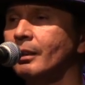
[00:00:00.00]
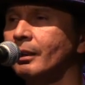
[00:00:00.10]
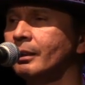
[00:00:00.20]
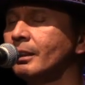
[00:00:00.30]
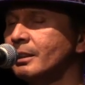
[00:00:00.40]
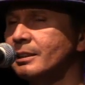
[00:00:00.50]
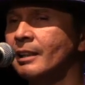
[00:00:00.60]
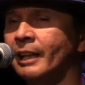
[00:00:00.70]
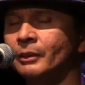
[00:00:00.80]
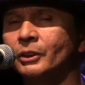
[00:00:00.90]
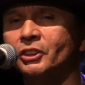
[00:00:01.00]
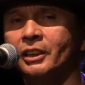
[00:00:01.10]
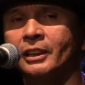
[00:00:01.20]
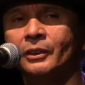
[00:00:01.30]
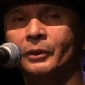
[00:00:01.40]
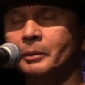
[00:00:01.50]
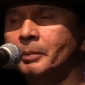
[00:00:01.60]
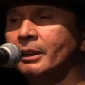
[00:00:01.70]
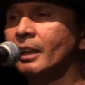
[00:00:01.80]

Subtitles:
In this language here, it would be